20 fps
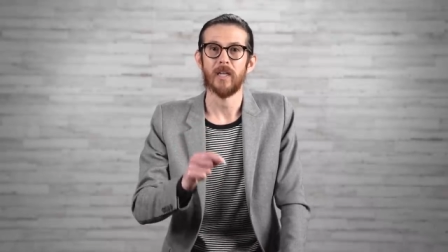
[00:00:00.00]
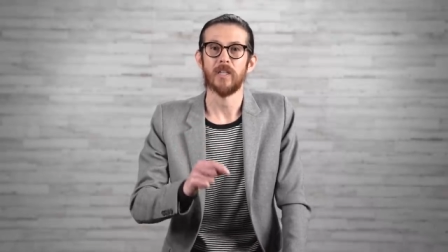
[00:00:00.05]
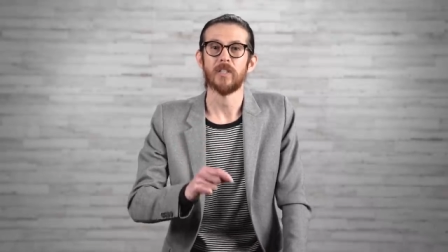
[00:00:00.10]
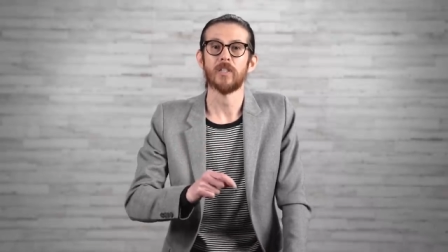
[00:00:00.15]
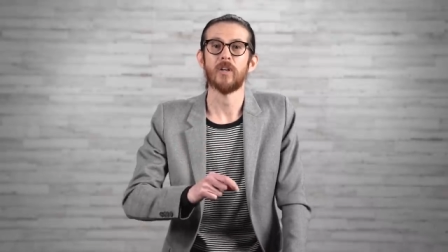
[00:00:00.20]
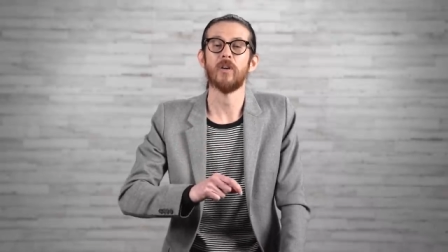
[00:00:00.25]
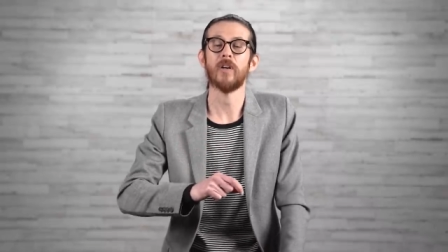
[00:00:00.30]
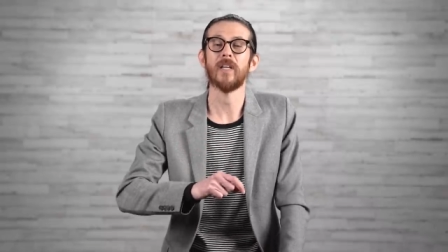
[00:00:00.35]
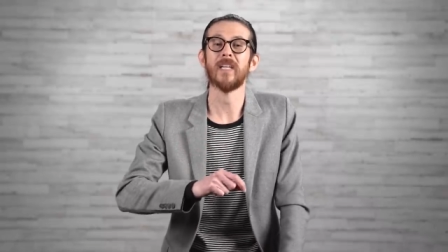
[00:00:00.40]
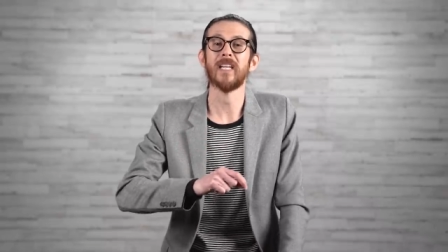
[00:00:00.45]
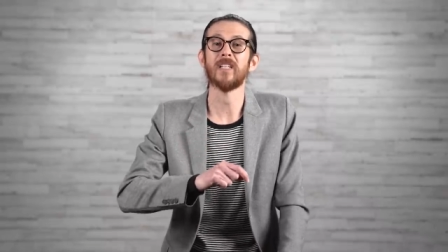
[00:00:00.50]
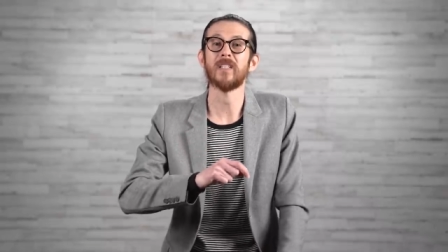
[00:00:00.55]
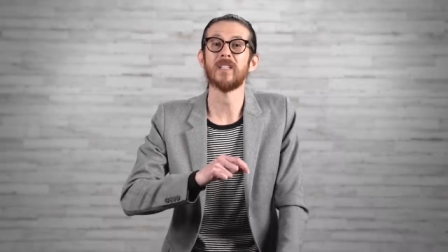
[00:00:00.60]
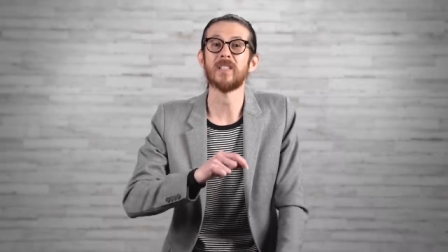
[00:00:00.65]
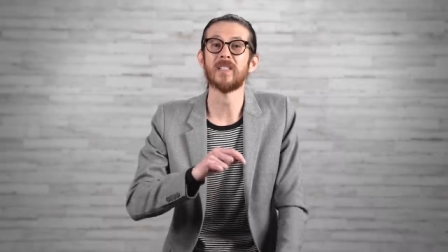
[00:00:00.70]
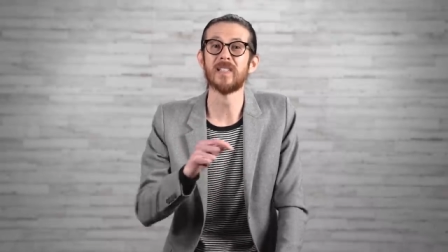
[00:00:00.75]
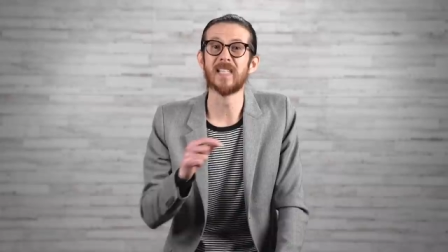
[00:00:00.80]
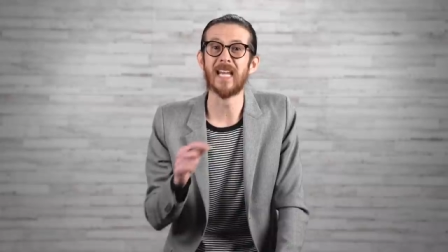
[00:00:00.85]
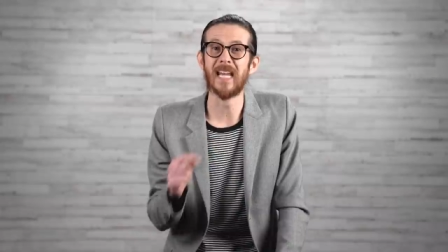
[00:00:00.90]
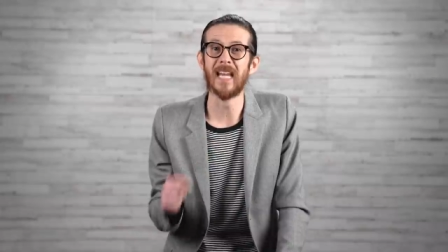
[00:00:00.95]
turning into
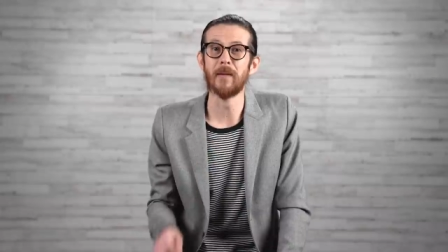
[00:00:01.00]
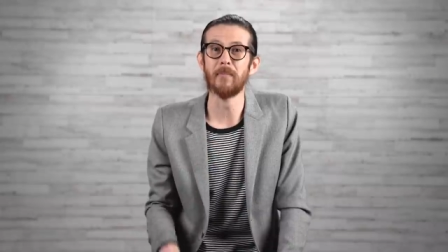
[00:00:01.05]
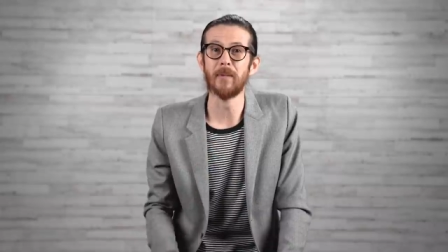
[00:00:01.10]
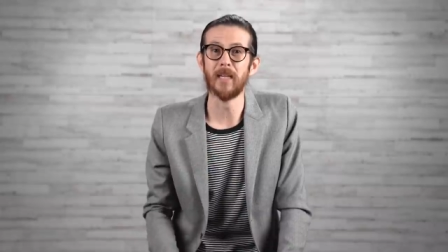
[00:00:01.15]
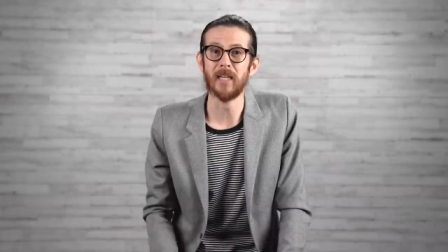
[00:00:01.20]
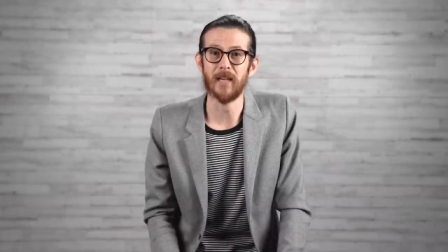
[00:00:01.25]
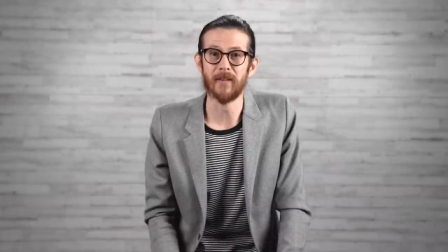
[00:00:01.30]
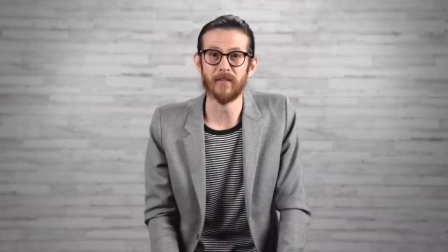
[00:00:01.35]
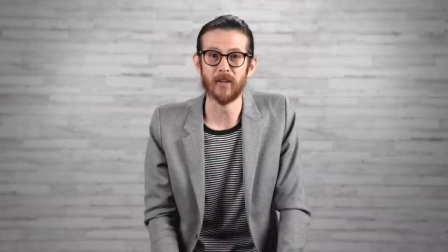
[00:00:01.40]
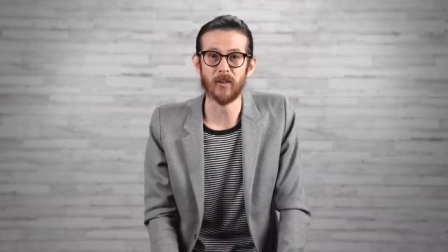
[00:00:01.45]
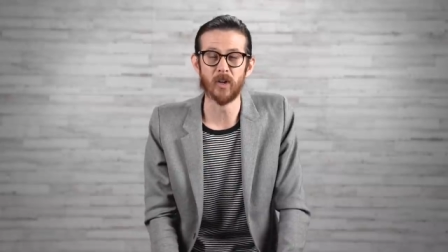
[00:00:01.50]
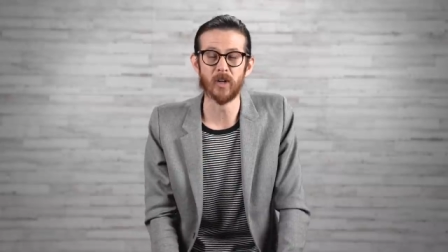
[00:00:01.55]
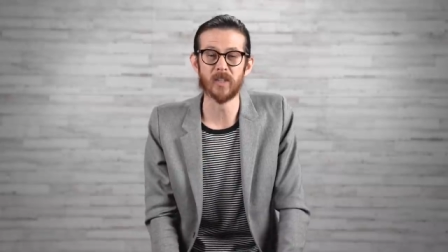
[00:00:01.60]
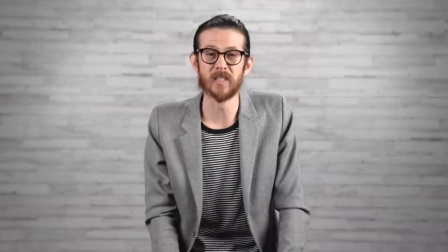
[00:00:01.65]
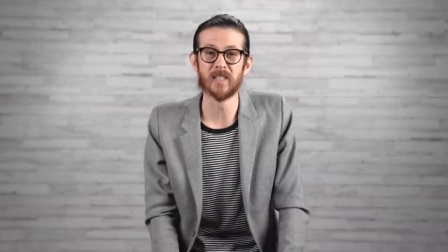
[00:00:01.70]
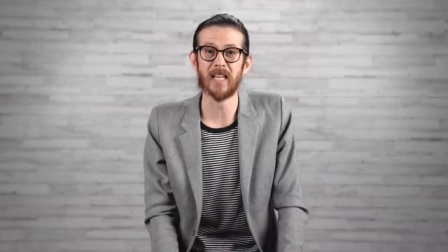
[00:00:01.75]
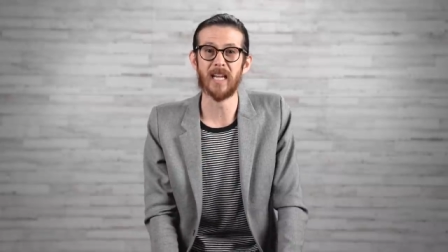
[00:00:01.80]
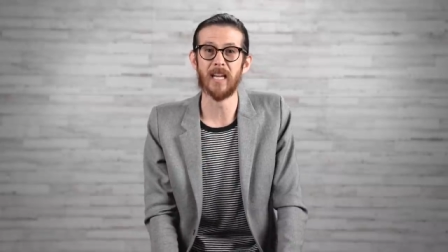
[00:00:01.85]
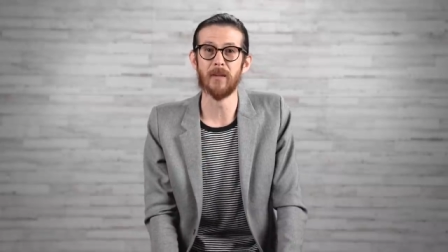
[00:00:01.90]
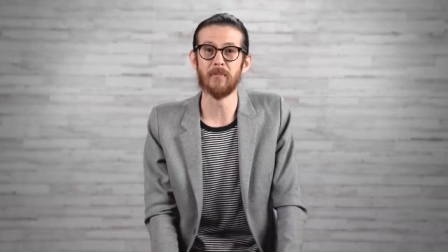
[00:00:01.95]
SAMe. Have you ever heard of
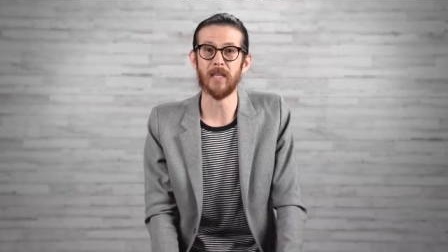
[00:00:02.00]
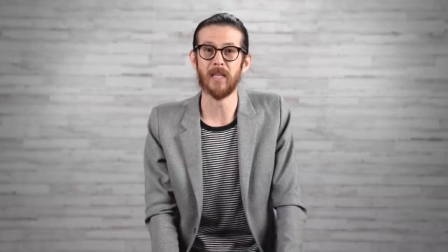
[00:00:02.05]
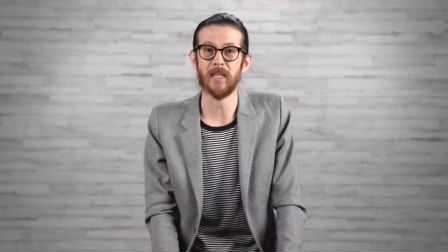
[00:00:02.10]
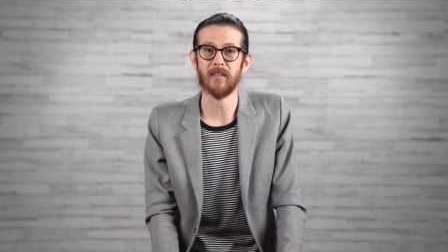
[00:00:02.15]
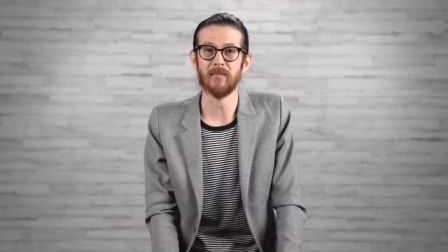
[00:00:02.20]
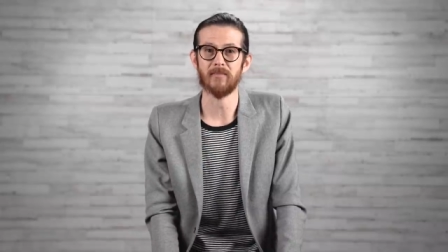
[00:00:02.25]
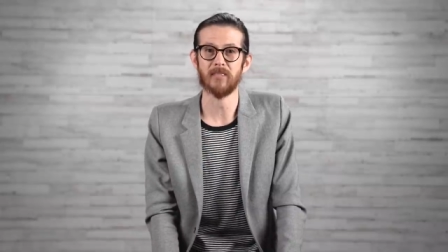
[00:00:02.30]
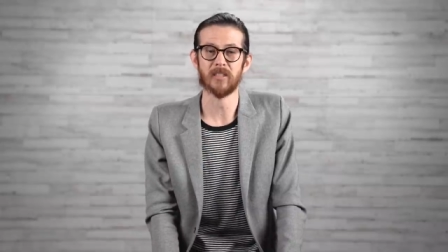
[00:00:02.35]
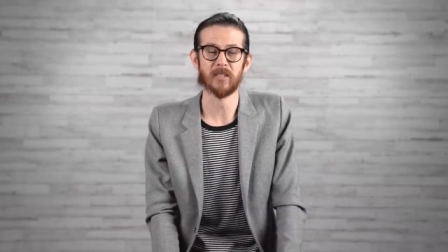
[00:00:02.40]
SAMe?